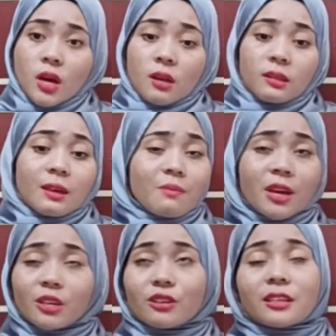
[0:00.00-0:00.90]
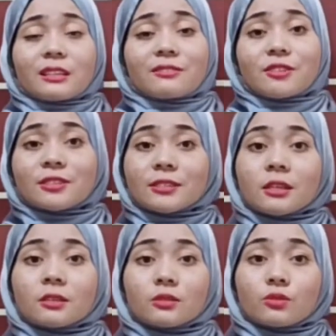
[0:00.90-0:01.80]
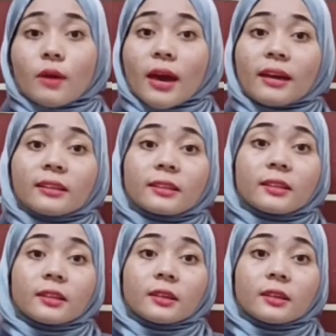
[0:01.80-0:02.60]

they may not interested to any